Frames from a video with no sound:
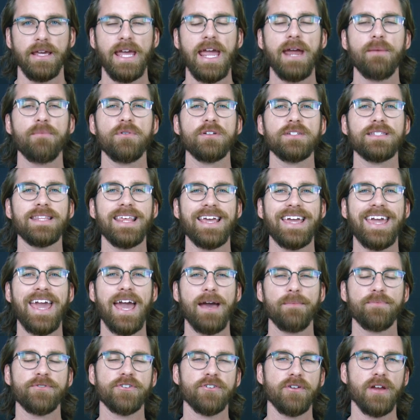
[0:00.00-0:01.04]
Cameras that
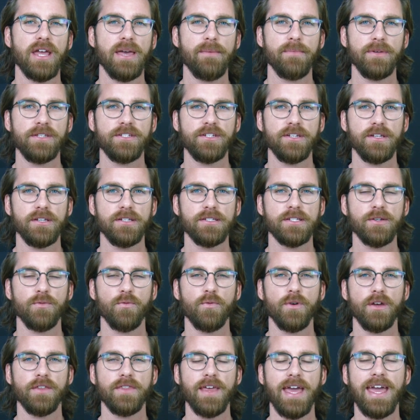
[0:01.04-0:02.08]
capture images
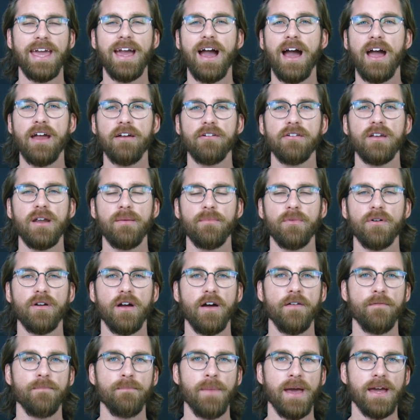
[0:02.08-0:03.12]
with a higher number
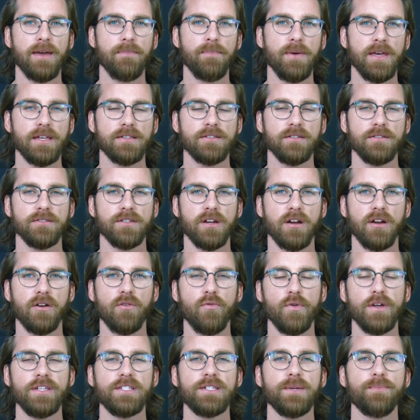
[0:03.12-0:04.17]
of megapixels are
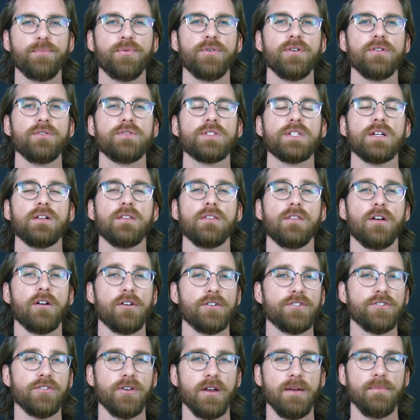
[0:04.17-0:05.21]
going to produce
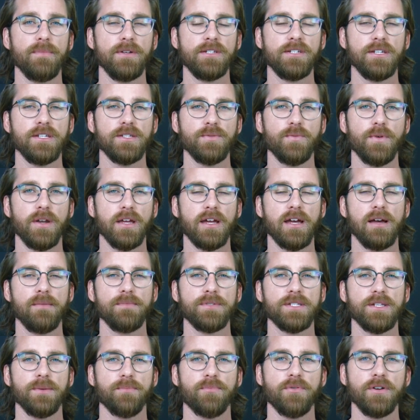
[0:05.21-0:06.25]
larger images when it
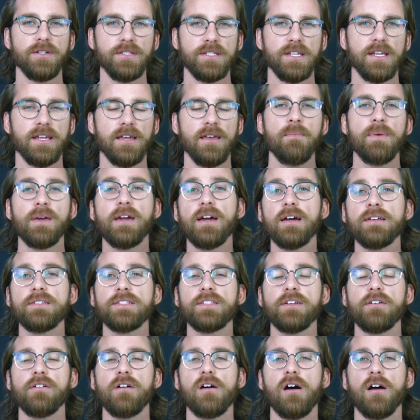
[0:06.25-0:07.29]
comes to printing because
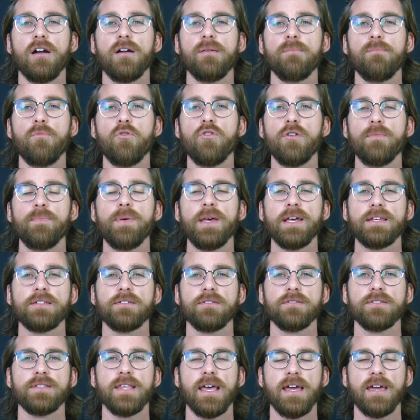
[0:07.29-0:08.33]
there are more
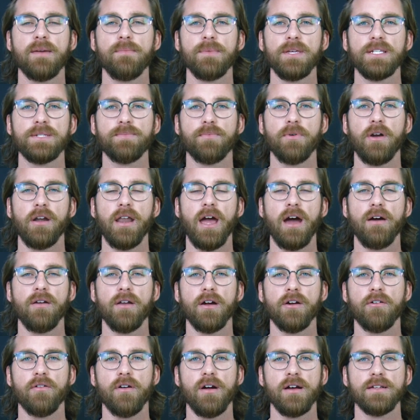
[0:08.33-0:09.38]
pixels that can be spread out
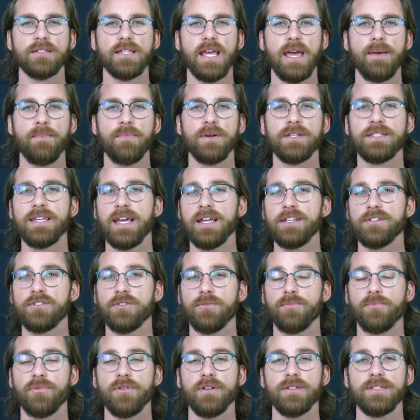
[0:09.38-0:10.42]
across a
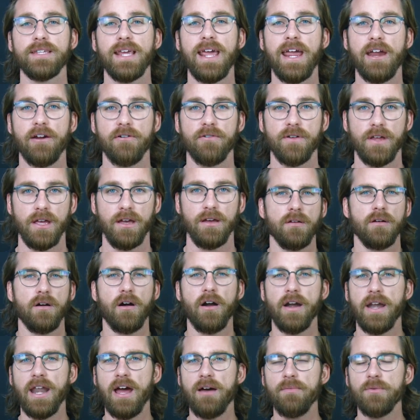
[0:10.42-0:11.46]
potential print area. All
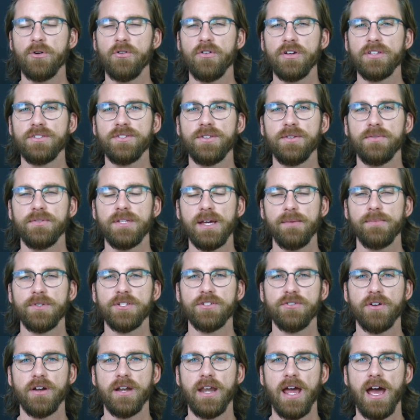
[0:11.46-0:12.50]
right, now I'm going to
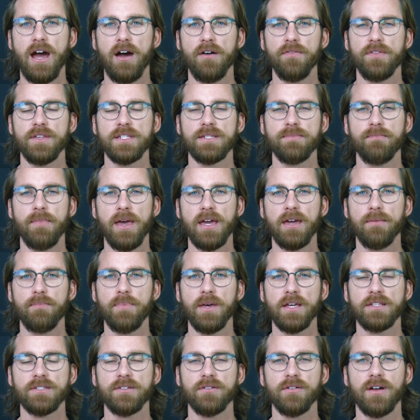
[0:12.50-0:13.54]
demonstrate how this
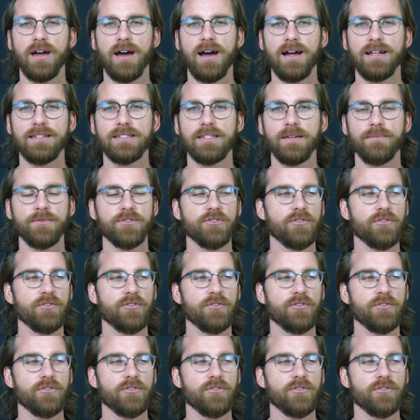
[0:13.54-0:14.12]
megapixel concept